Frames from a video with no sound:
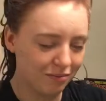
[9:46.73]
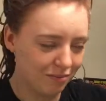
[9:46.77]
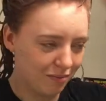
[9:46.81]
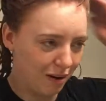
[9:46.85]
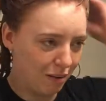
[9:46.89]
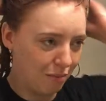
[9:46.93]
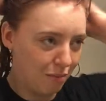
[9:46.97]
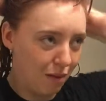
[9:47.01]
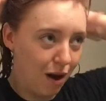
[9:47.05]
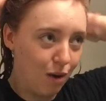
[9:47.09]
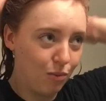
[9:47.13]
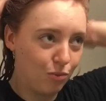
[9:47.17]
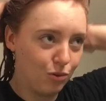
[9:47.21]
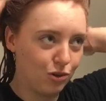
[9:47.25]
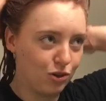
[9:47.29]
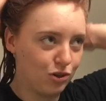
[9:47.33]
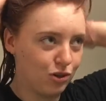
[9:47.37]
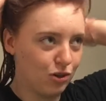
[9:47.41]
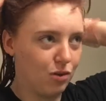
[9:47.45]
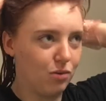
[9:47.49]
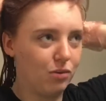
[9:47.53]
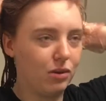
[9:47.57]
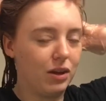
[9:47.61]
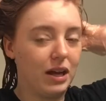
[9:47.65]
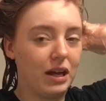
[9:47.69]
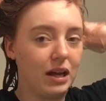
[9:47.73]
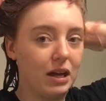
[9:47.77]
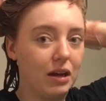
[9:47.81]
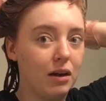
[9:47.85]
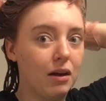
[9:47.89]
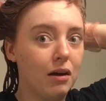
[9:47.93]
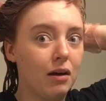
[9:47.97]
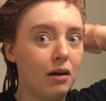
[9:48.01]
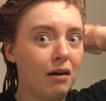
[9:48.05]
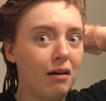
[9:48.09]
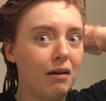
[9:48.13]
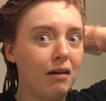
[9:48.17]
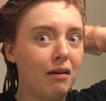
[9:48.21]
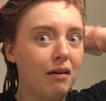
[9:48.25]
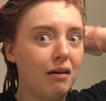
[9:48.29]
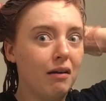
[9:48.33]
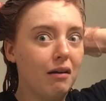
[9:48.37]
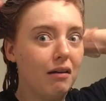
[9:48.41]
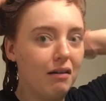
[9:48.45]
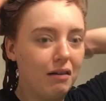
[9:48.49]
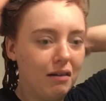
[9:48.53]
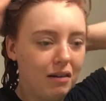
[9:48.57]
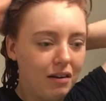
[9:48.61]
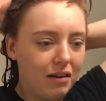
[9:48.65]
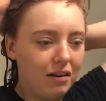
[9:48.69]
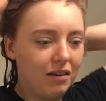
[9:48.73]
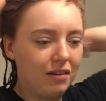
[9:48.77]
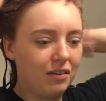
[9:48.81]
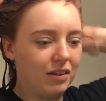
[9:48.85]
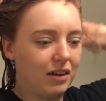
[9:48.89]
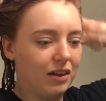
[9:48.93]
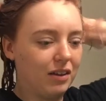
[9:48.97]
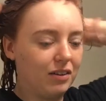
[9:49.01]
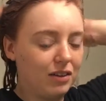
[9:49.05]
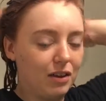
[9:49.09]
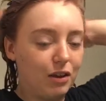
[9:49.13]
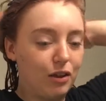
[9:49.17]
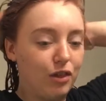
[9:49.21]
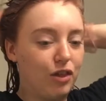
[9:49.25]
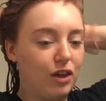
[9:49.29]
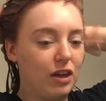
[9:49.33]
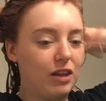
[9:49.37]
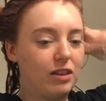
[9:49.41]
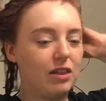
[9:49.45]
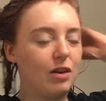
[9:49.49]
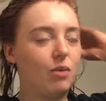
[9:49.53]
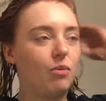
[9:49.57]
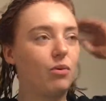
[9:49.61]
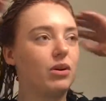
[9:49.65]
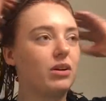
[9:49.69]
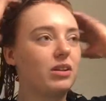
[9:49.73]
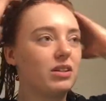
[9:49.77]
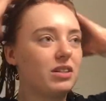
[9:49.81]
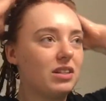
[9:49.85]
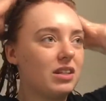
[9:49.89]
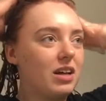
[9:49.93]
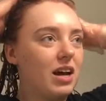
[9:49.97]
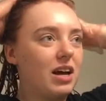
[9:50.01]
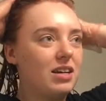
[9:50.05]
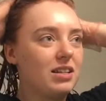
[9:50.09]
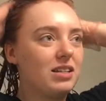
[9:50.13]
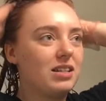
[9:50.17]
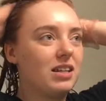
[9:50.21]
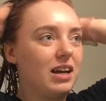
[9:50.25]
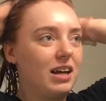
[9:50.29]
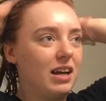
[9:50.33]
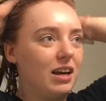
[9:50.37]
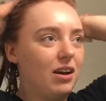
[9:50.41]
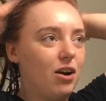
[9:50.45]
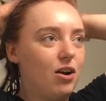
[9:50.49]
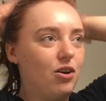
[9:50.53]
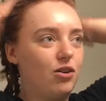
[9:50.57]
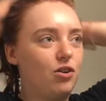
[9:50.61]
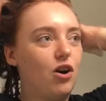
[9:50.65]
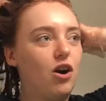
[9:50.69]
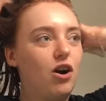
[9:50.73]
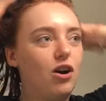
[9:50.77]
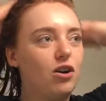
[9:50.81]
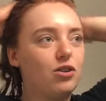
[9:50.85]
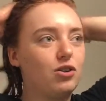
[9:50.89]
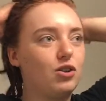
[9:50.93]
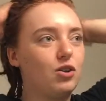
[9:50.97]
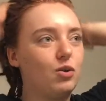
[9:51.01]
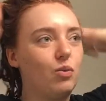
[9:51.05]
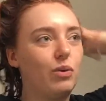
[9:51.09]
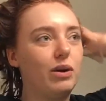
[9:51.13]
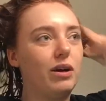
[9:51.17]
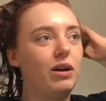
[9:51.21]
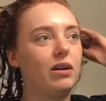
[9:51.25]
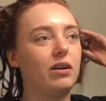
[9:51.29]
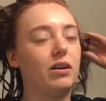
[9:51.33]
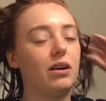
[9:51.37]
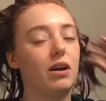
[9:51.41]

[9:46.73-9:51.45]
My mom was so like they think that we're disgusting and our dogs are weird.